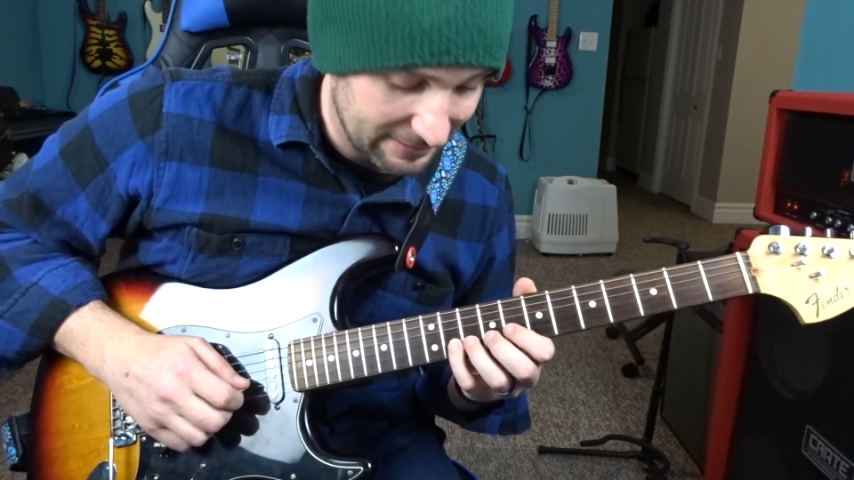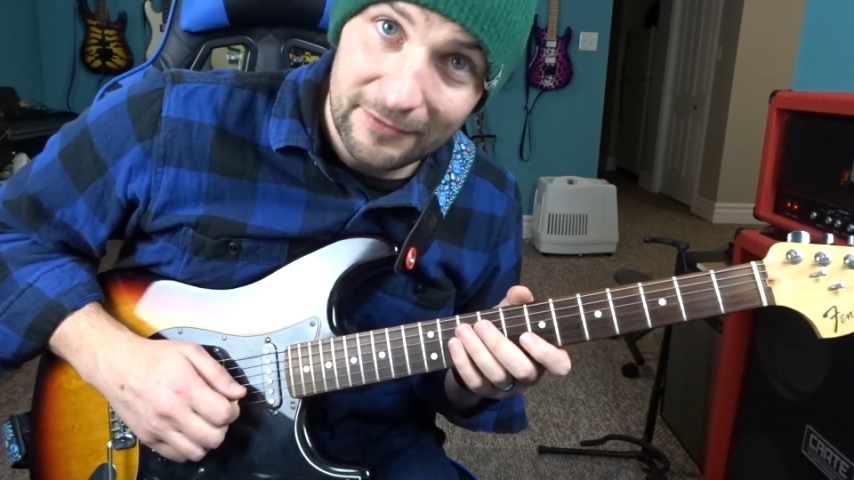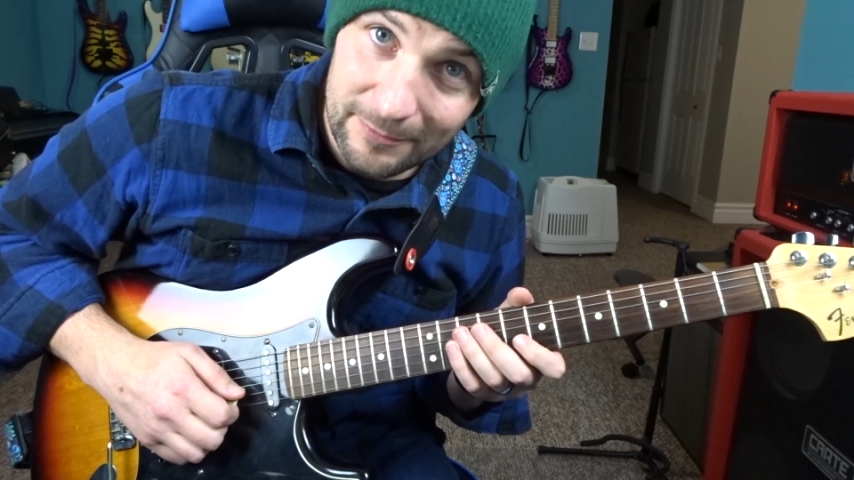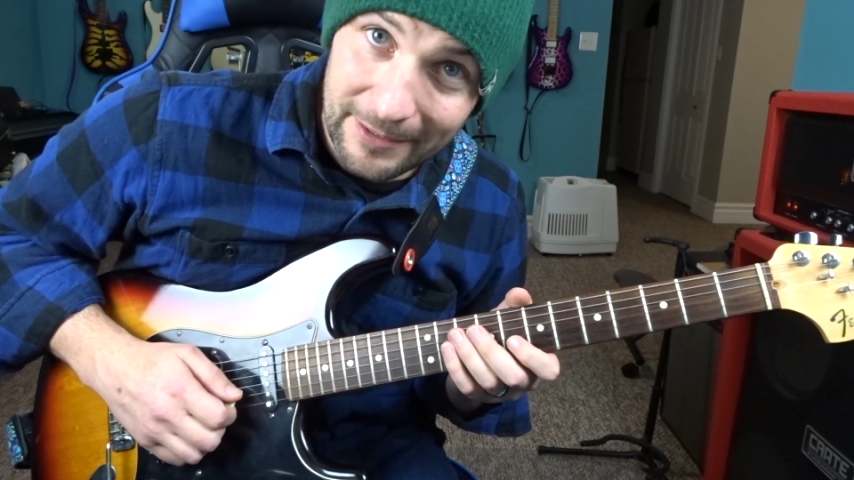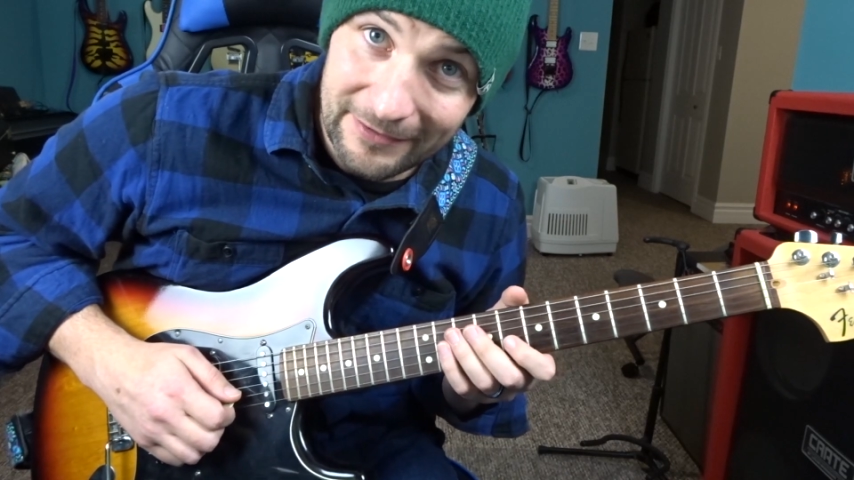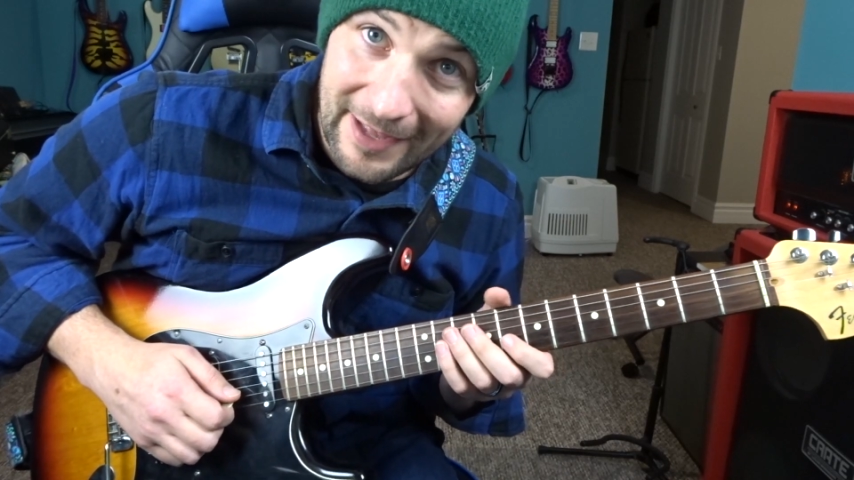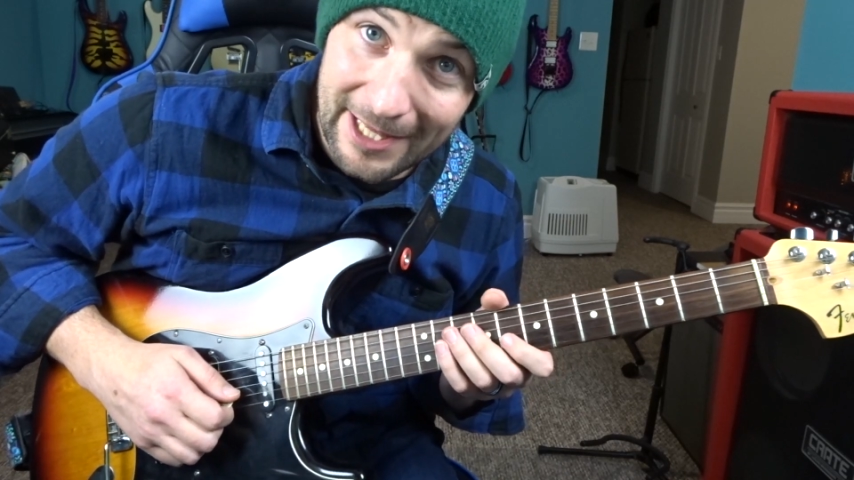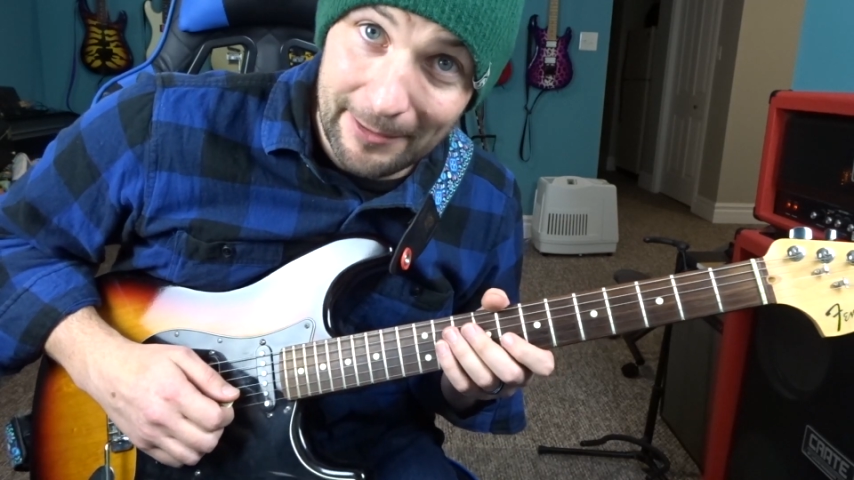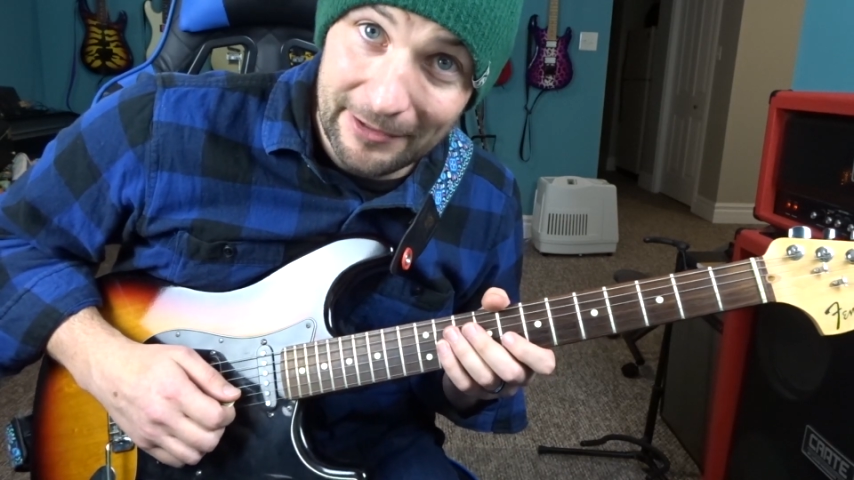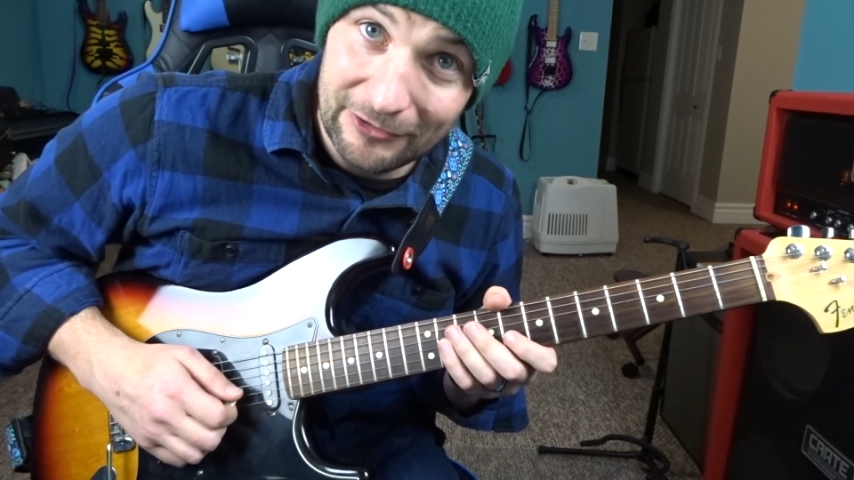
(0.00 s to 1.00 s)
So play
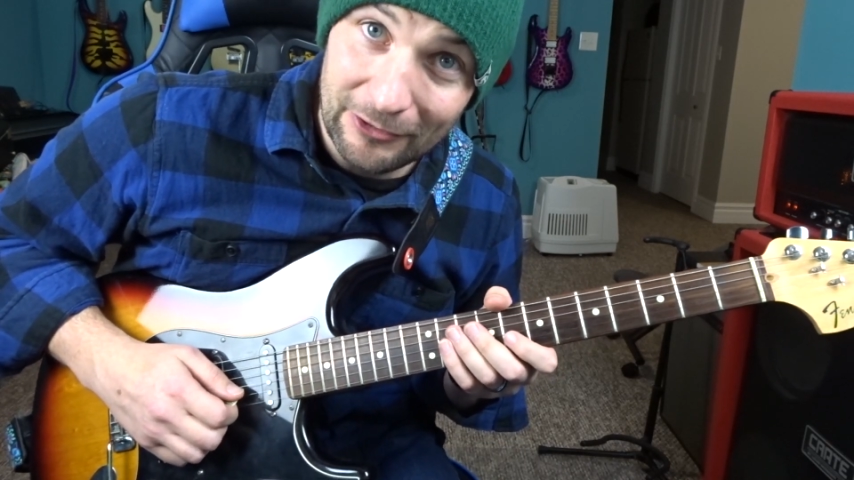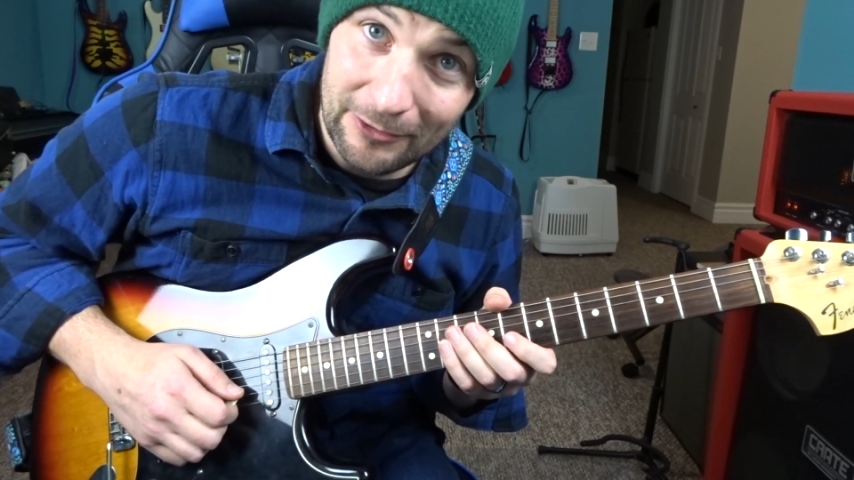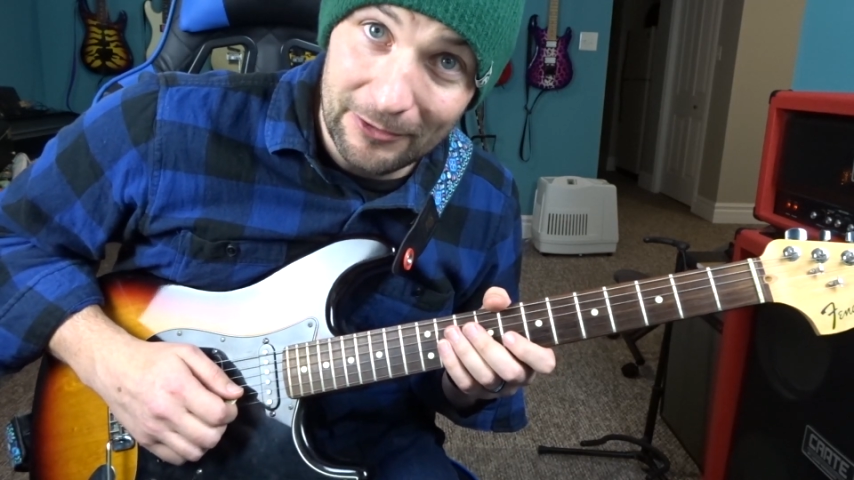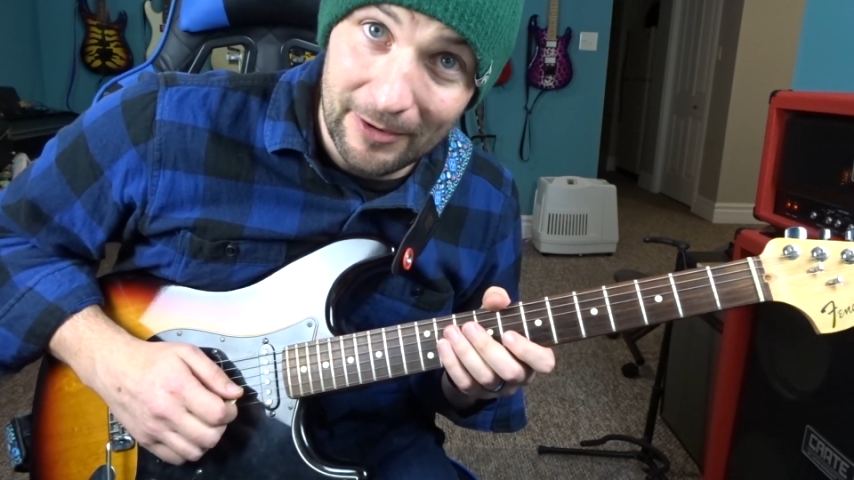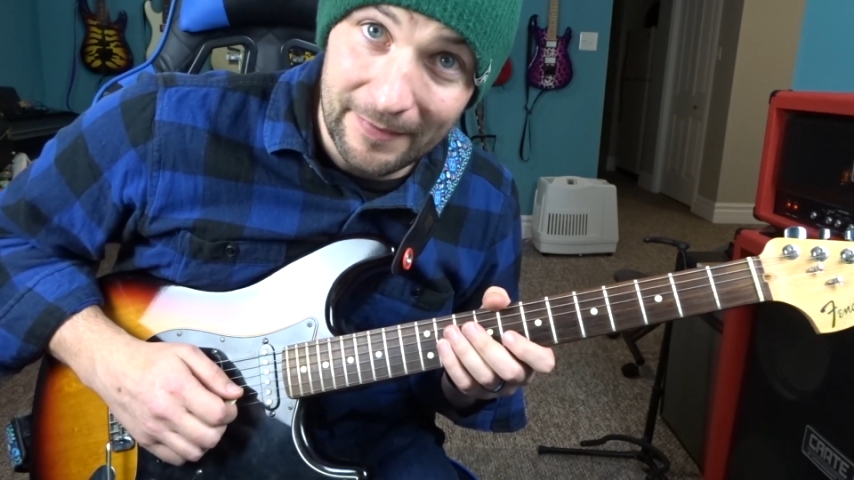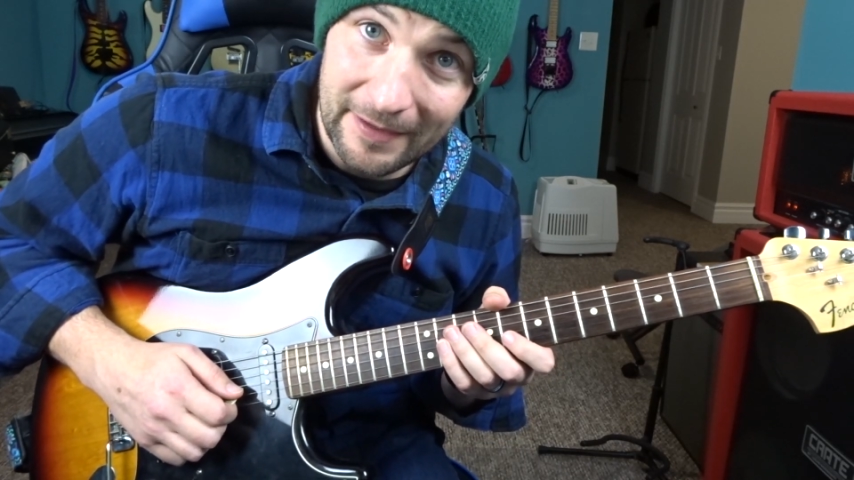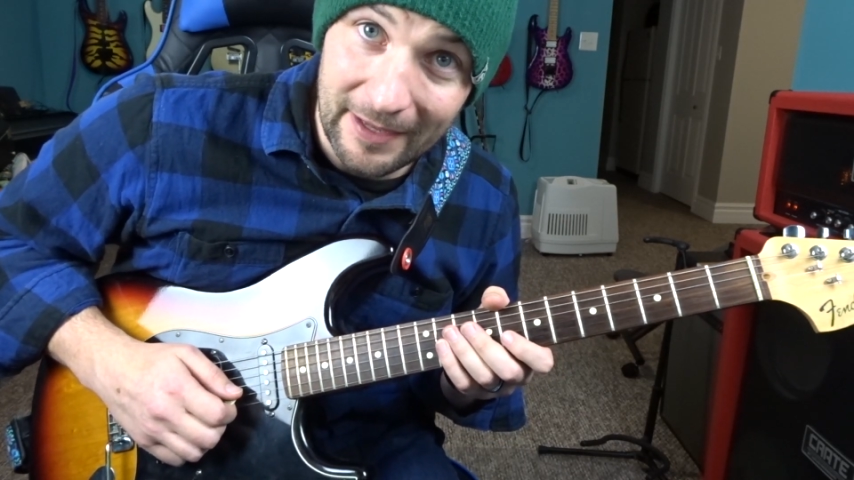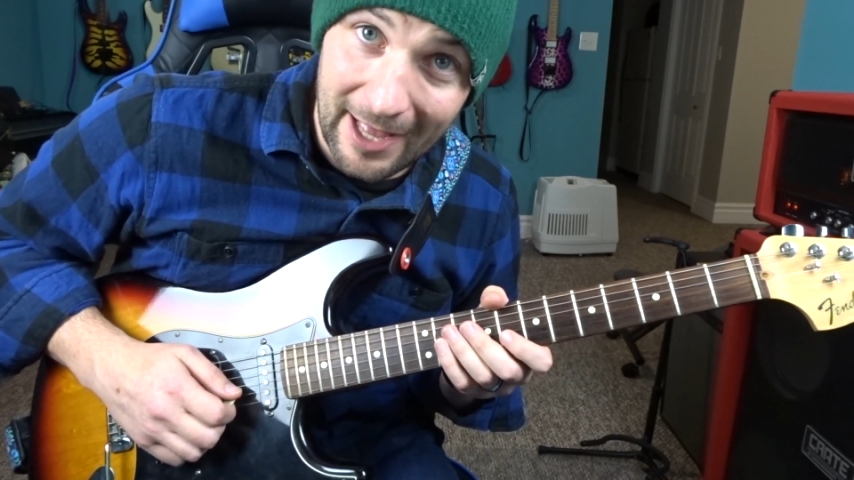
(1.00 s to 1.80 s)
exactly what I just showed you on the